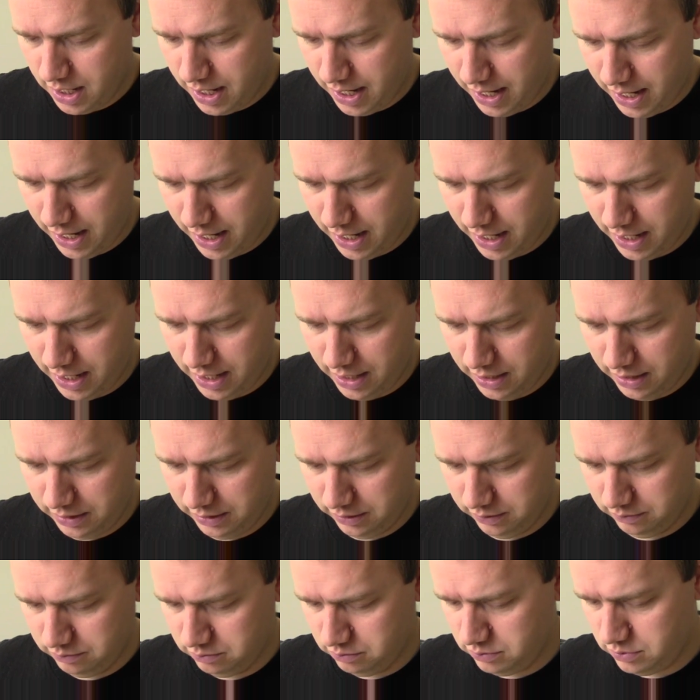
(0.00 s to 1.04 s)

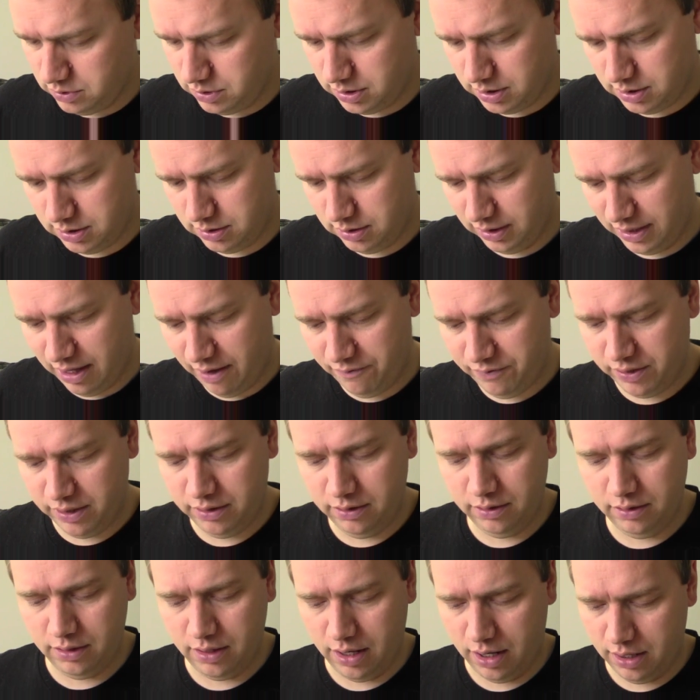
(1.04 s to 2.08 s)

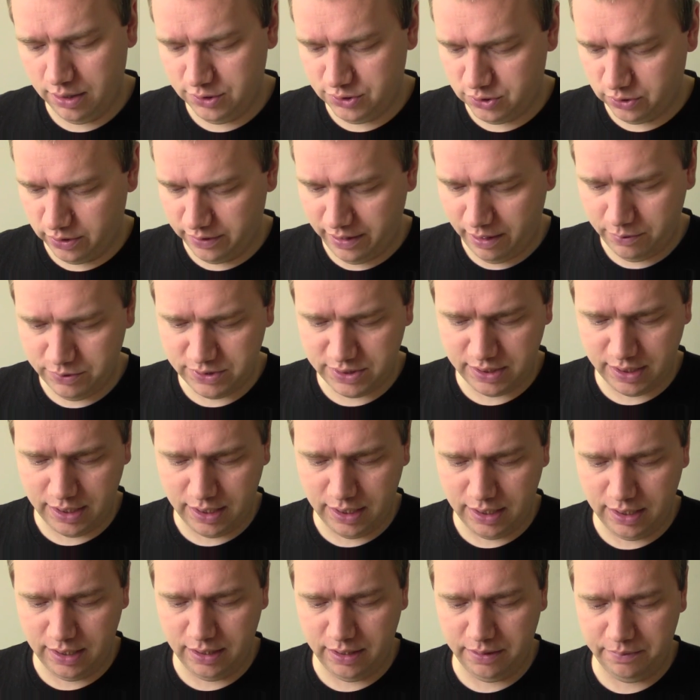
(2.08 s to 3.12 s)

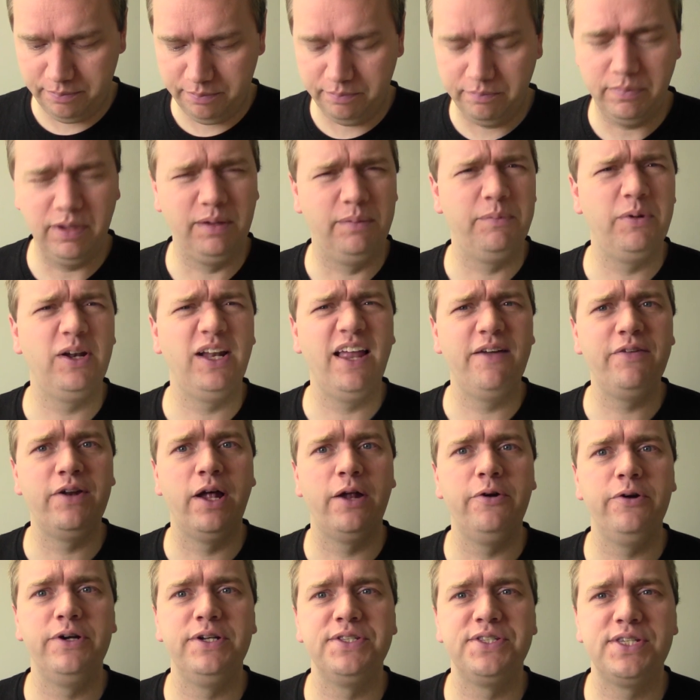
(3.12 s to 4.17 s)

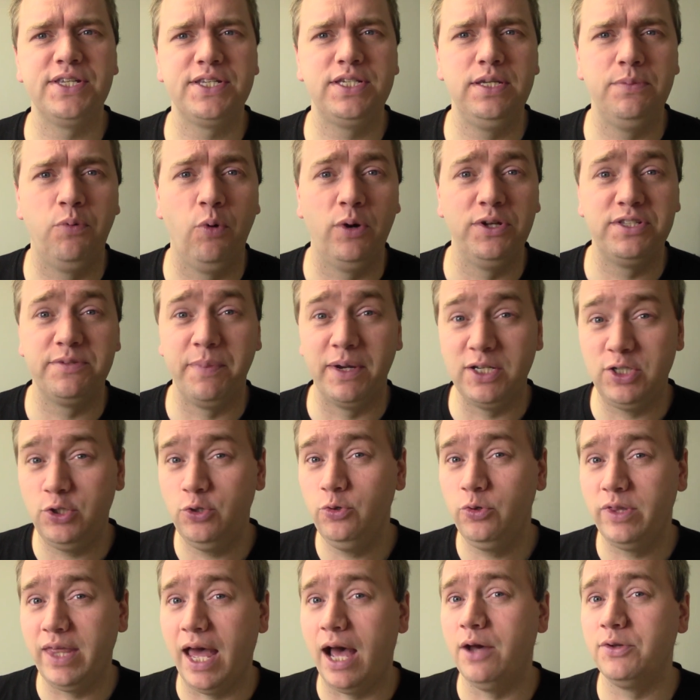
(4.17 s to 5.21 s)
1,160 points on my
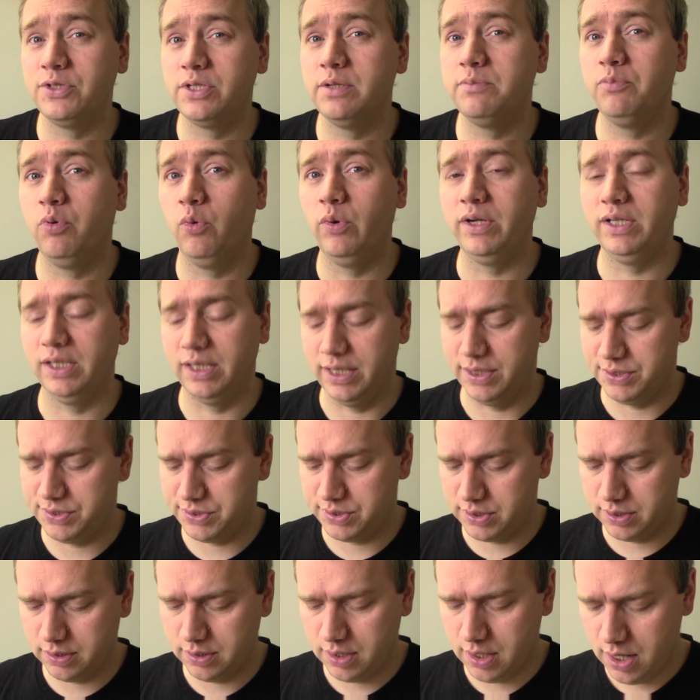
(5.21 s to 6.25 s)
2,000 point
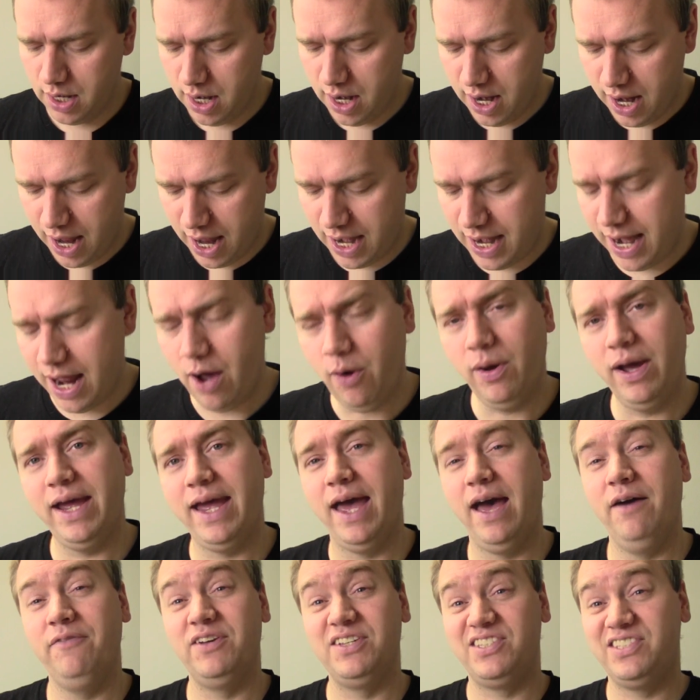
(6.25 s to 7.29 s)
list. And now I
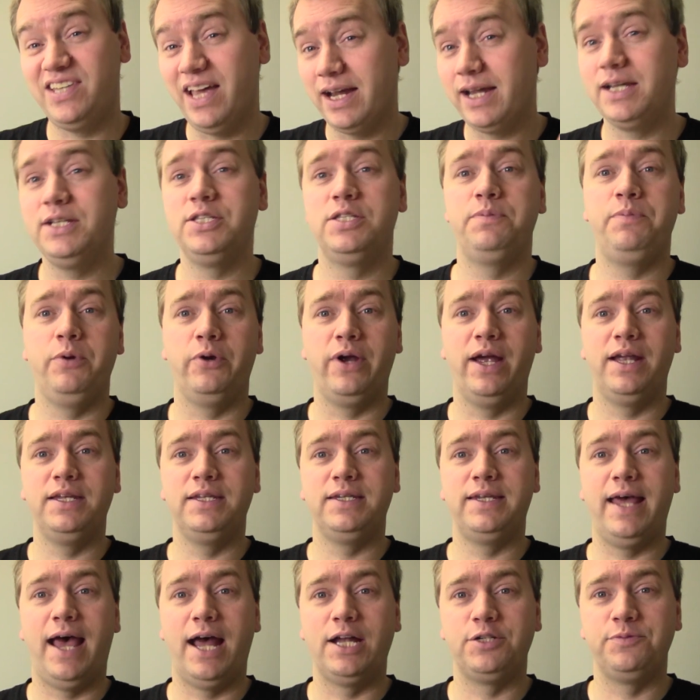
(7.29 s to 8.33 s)
have a second Spearhead
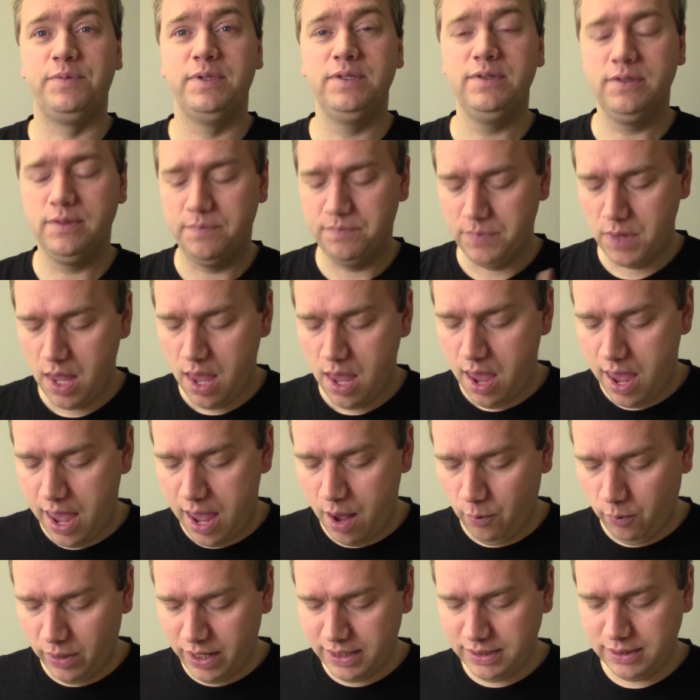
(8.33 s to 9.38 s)
detachment.
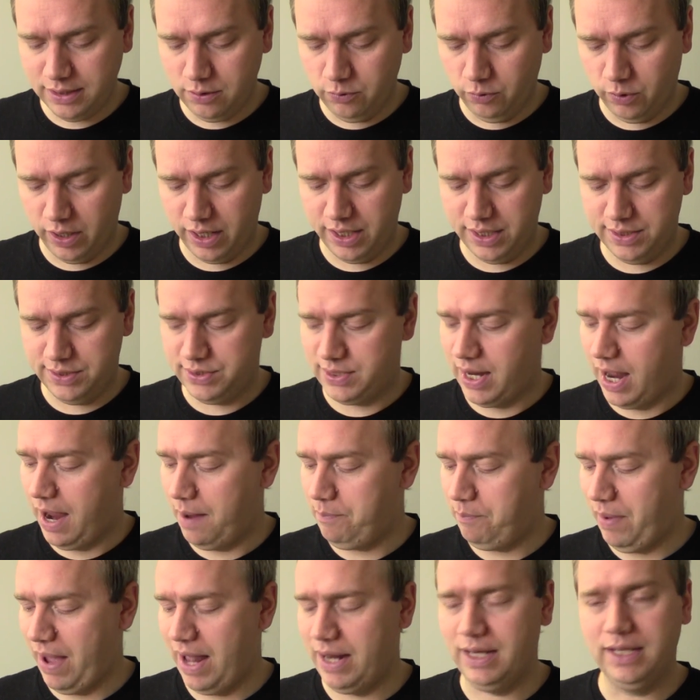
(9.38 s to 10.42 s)
And what I did was I
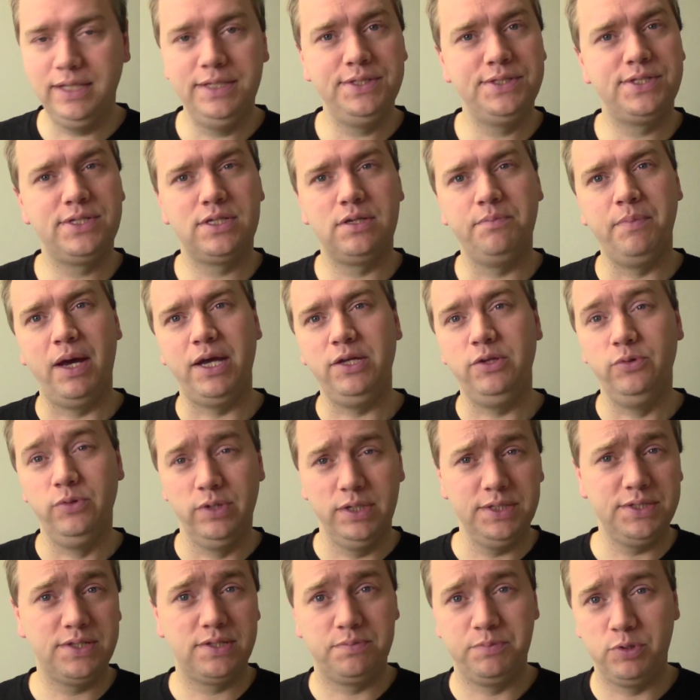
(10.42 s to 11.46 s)
balanced my
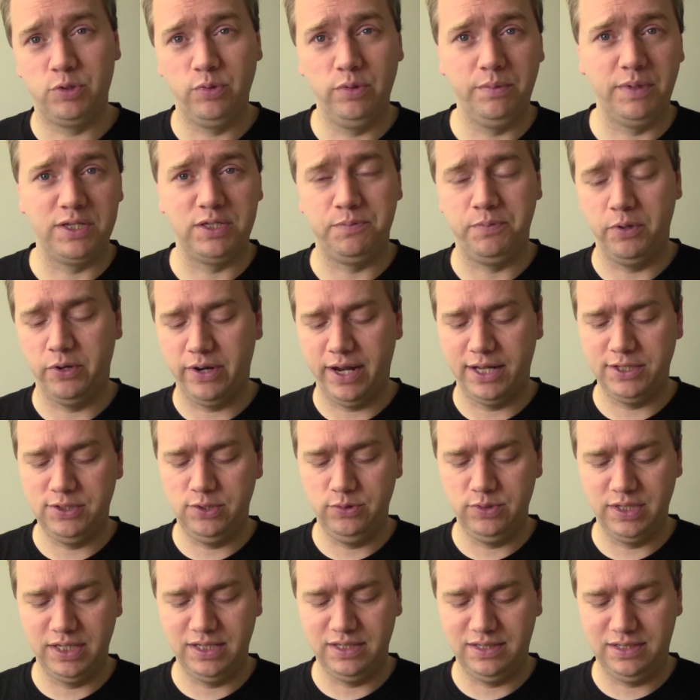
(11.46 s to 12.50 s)
units between my Spearheads
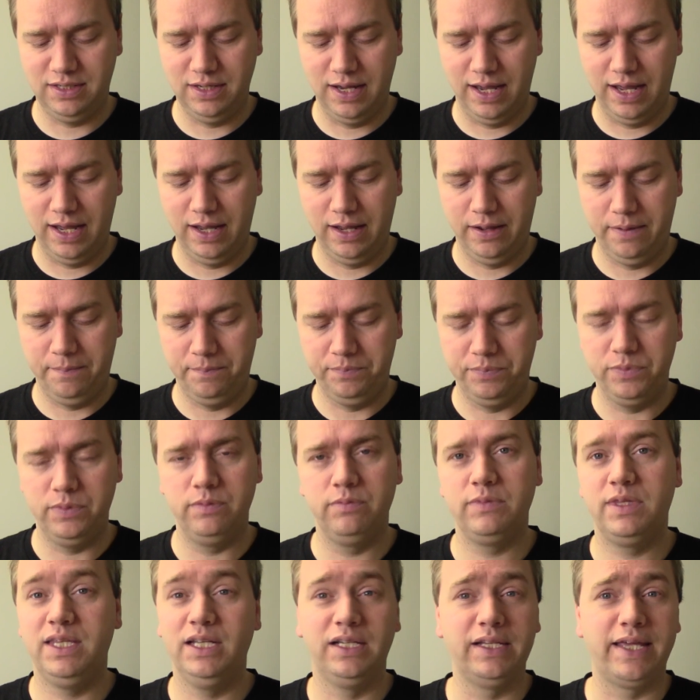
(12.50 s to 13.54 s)
using
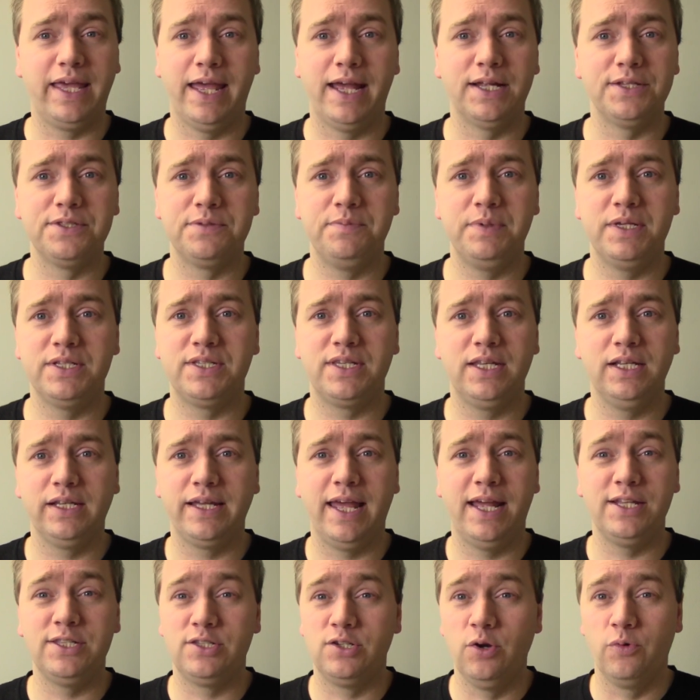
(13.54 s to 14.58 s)
Killicans, because
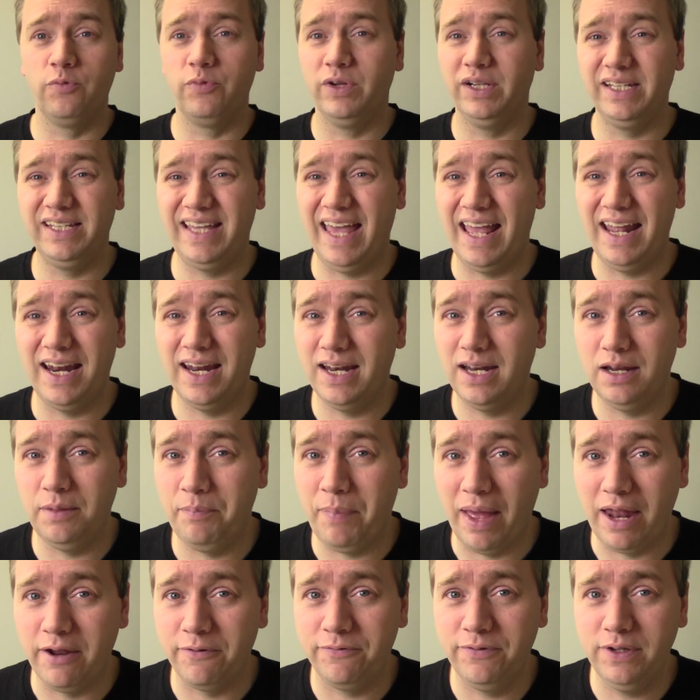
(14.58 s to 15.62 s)
Killicans don't really gain any
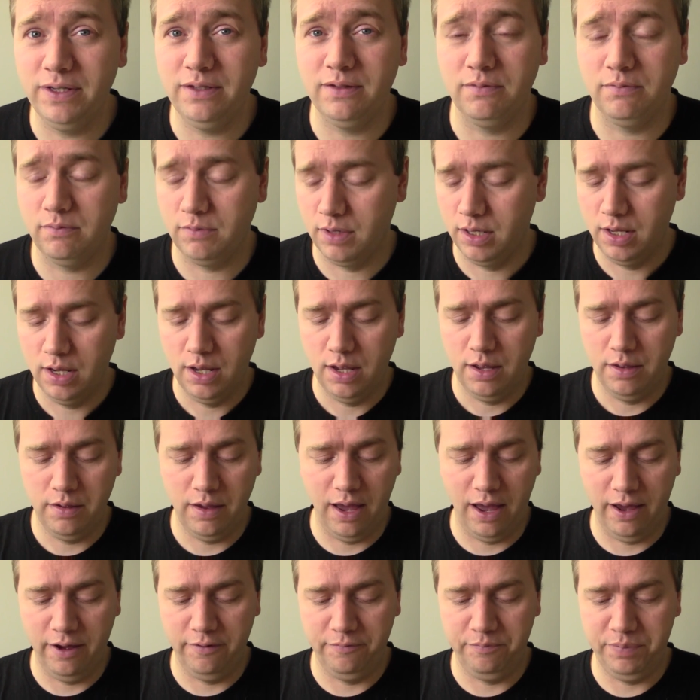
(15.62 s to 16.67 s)
benefit
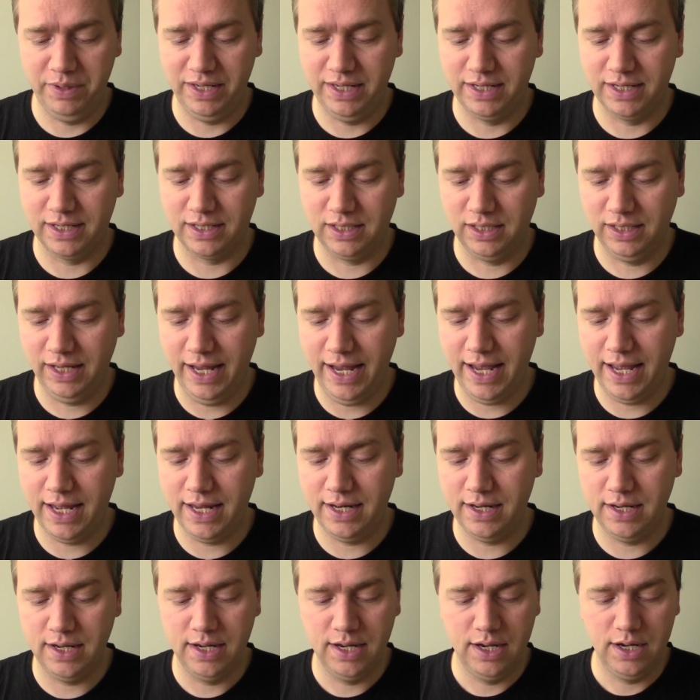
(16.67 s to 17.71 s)
of being in a
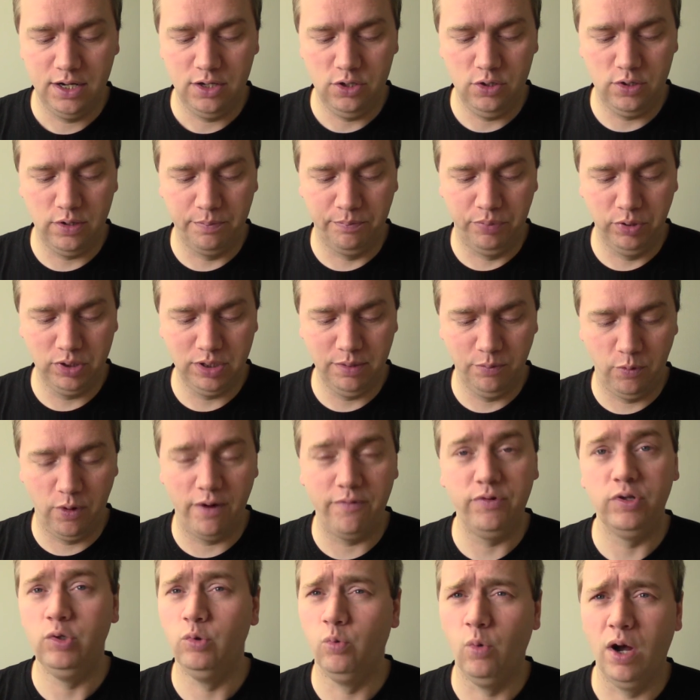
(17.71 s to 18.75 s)
clan. You can put them
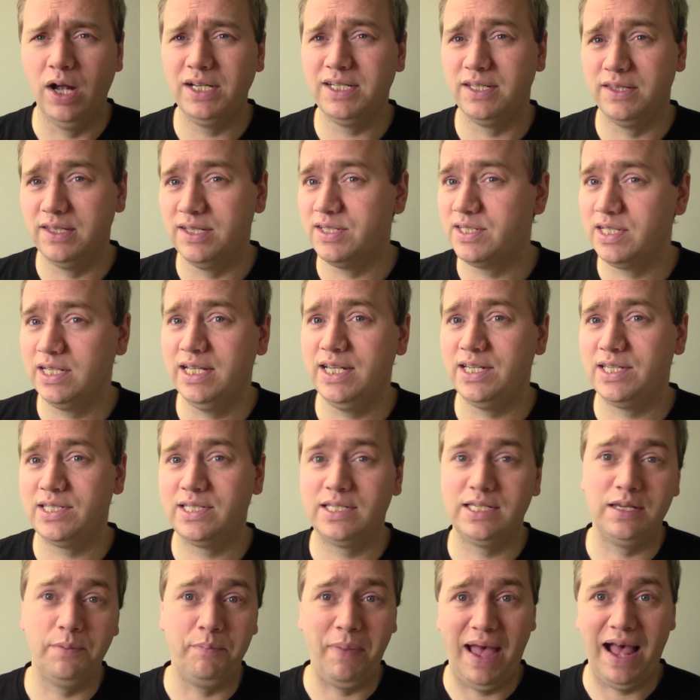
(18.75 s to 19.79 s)
wherever you want in this
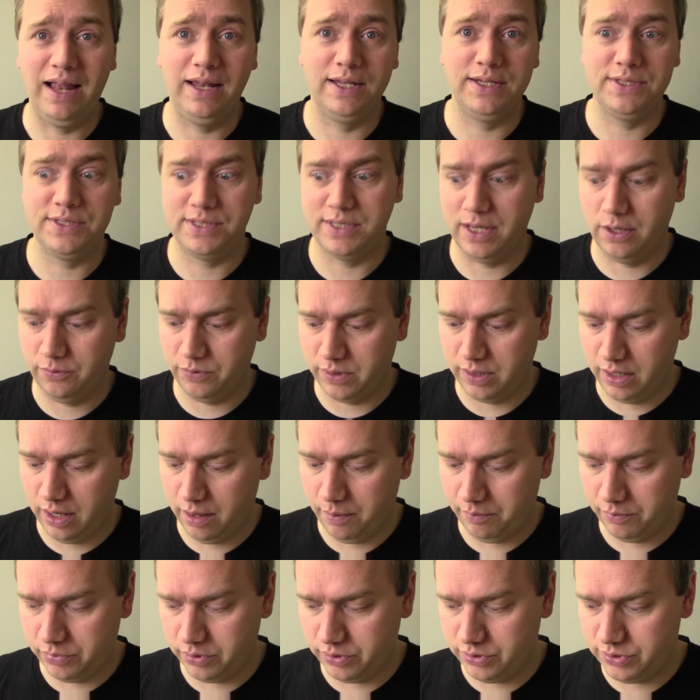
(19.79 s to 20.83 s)
list to balance out the
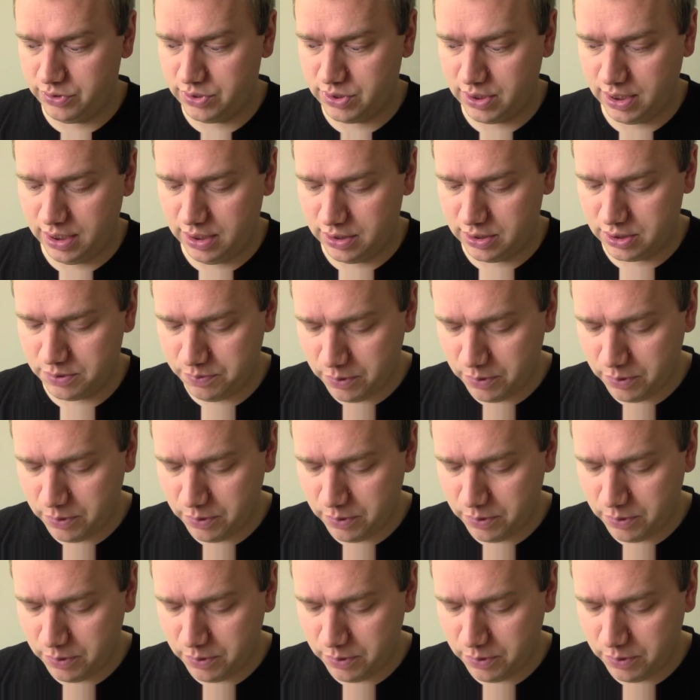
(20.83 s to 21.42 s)
numbers in the